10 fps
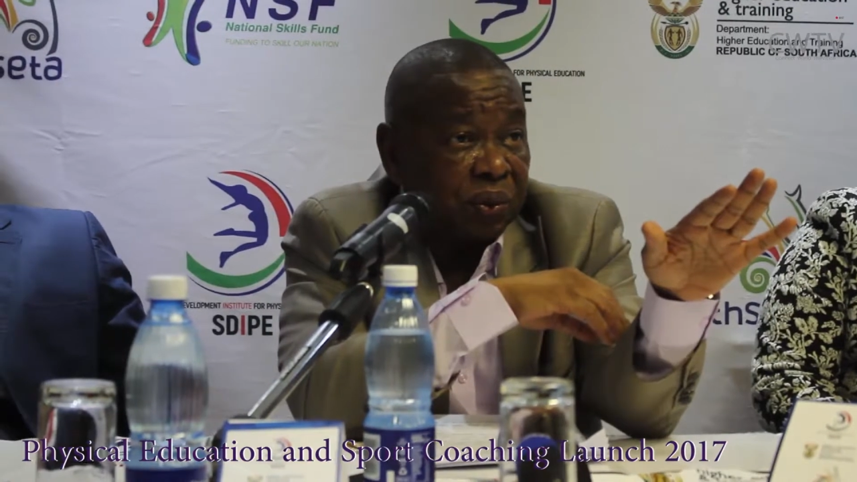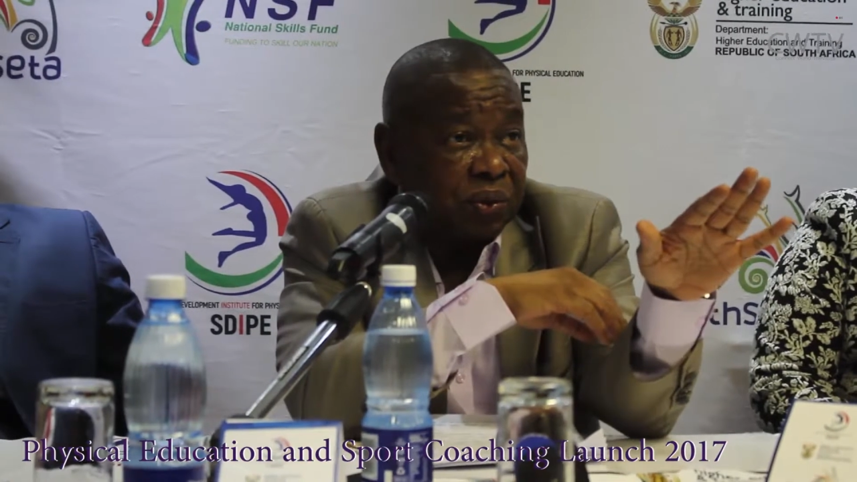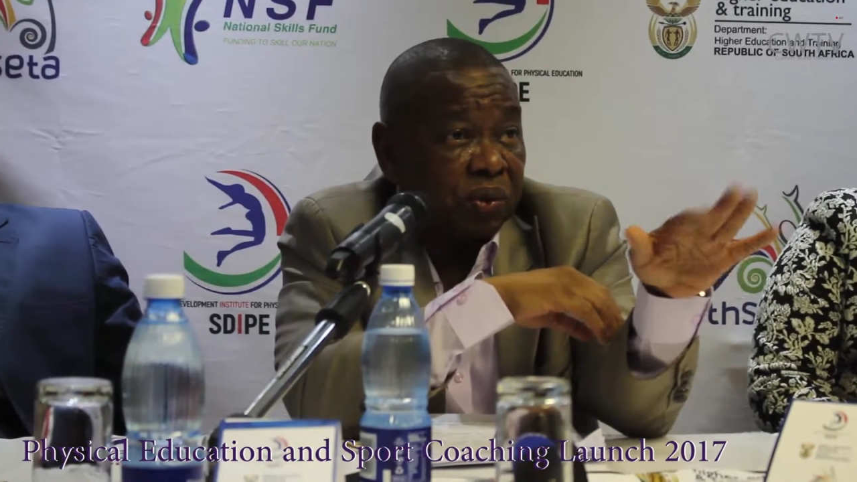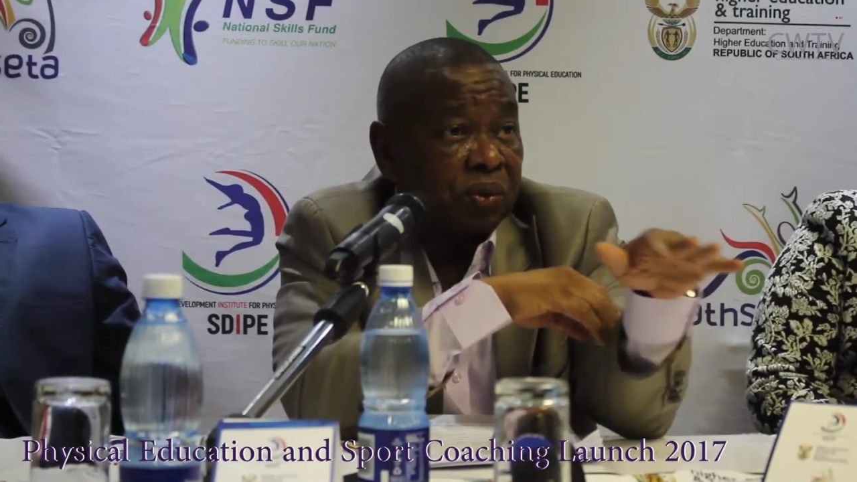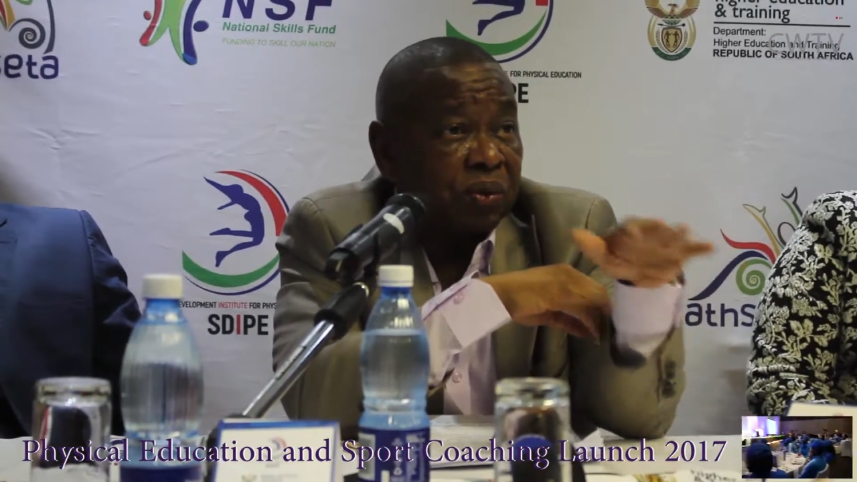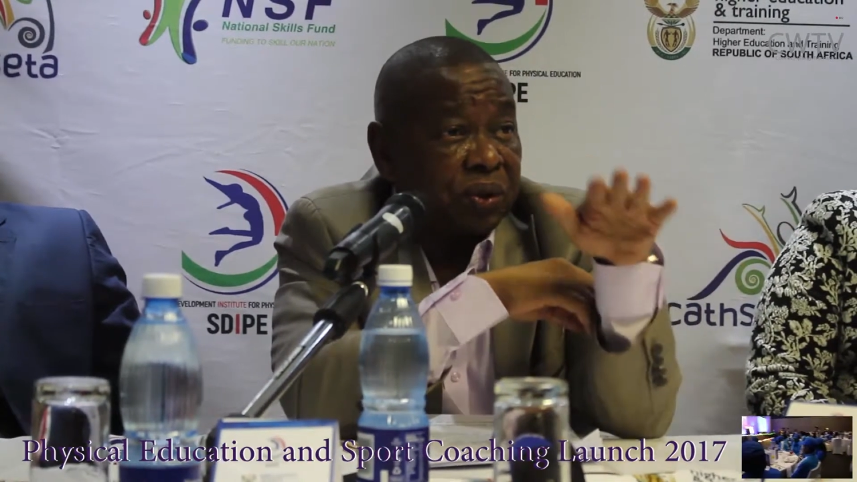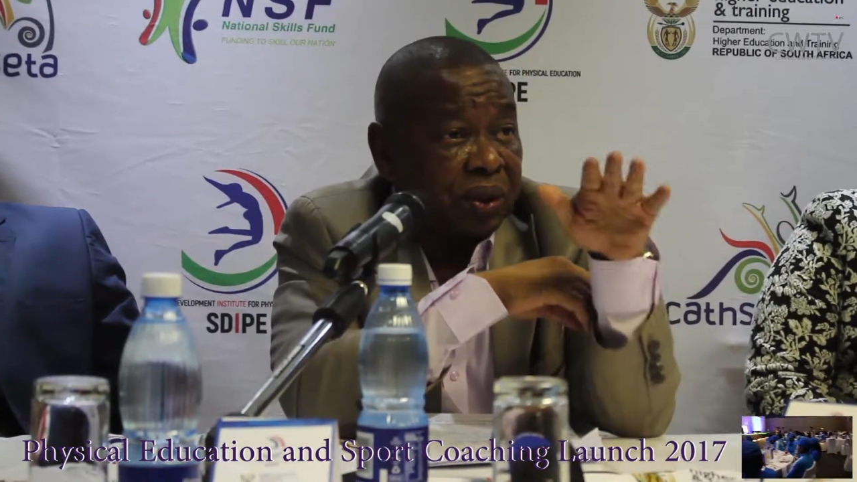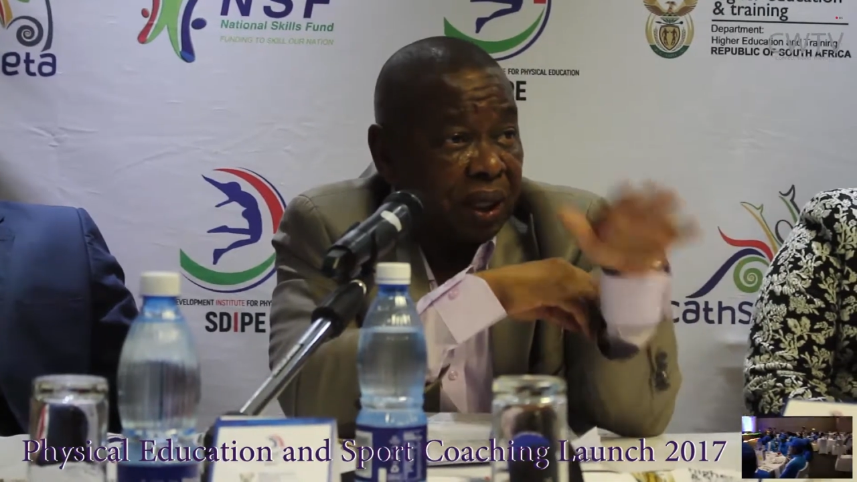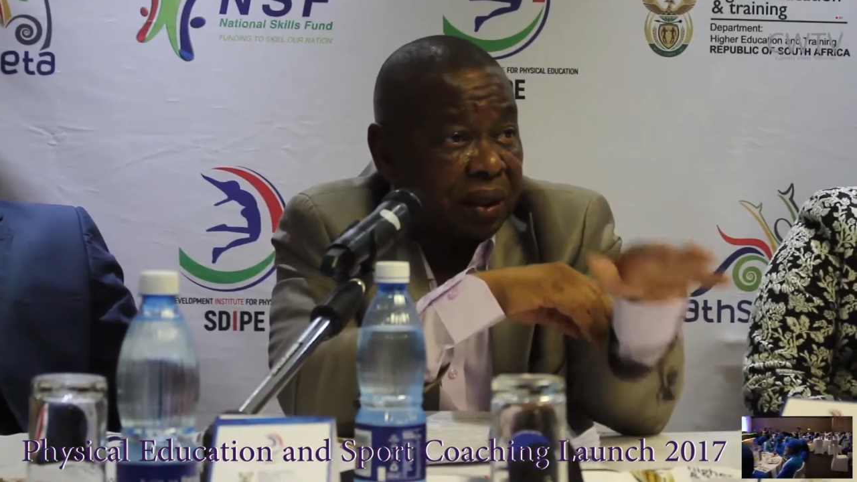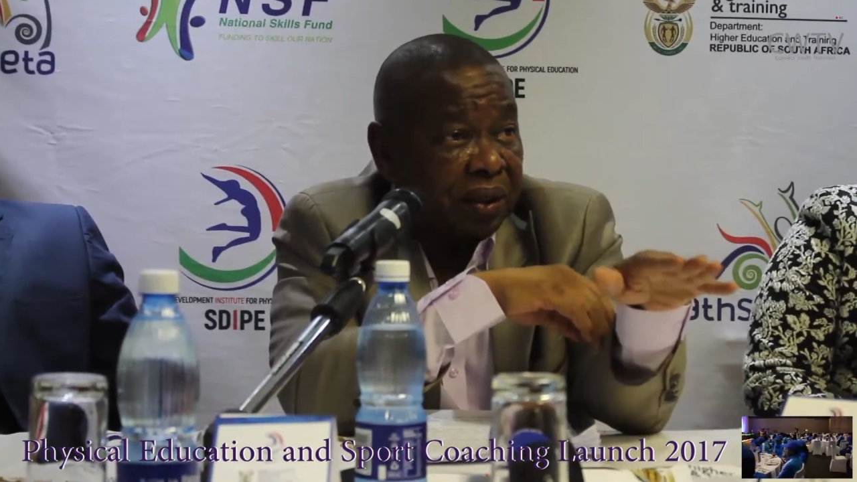were going to
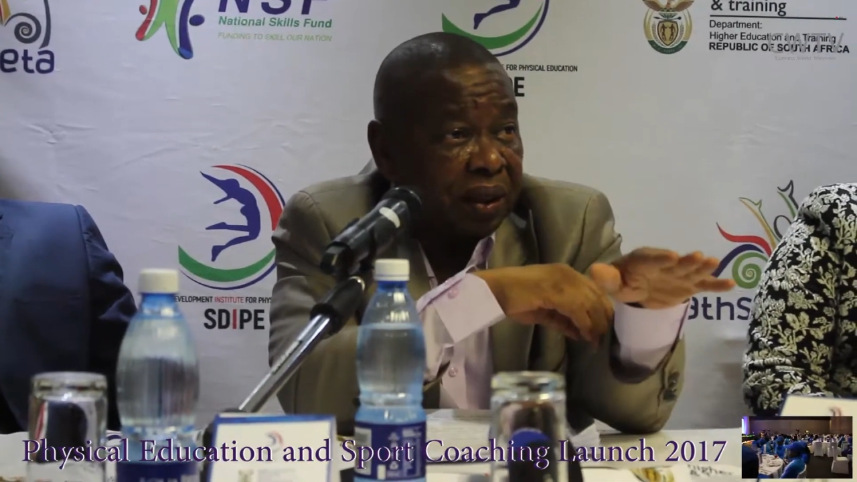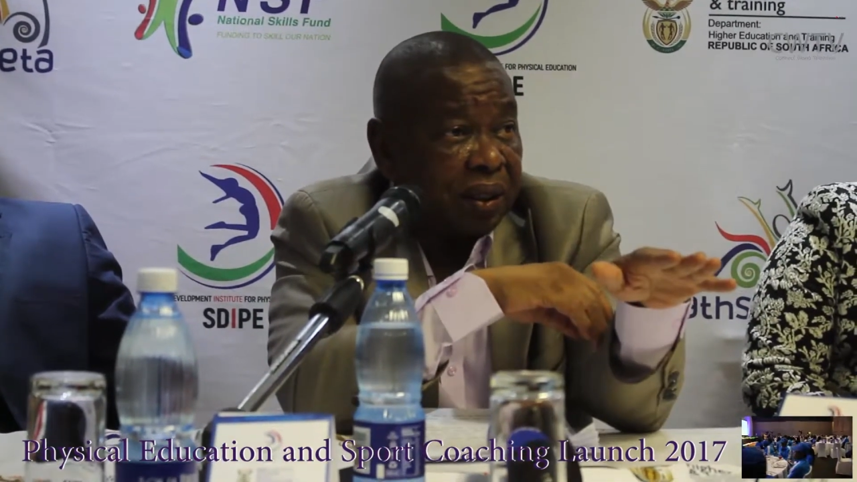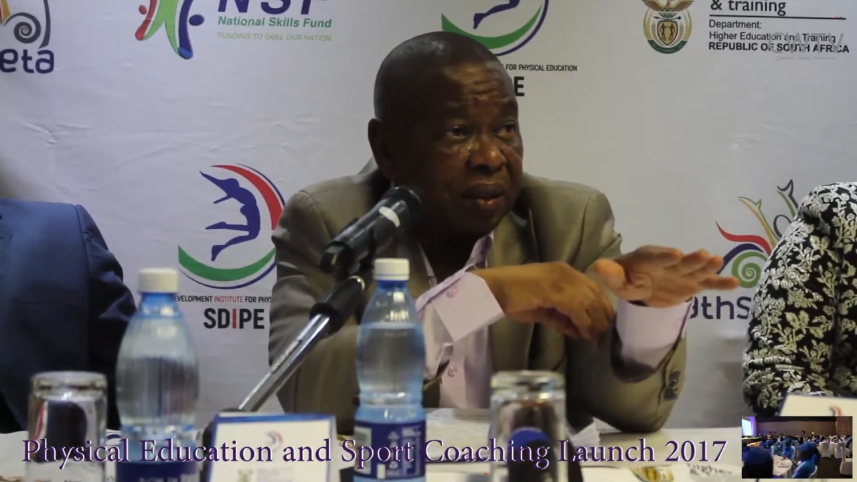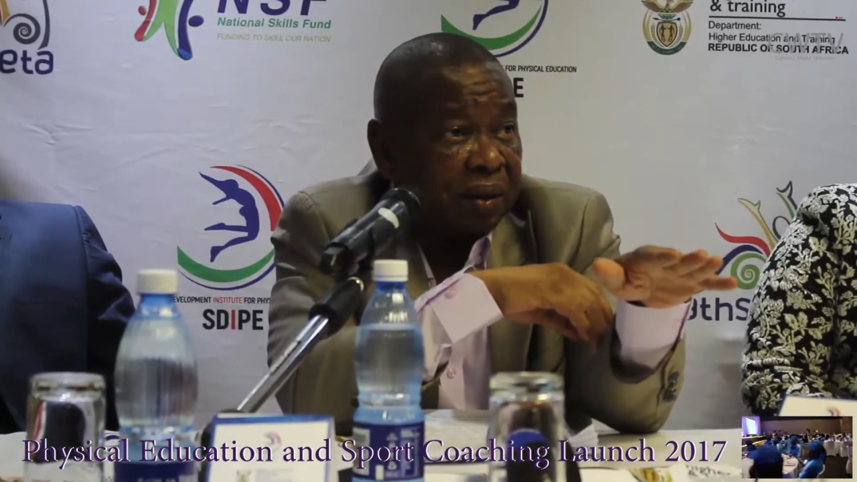start there,